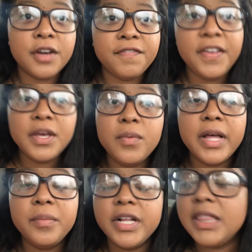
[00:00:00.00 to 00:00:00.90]
feet
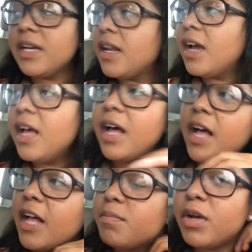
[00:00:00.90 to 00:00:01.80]
wet with it.
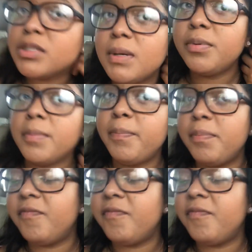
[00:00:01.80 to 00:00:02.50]
Most people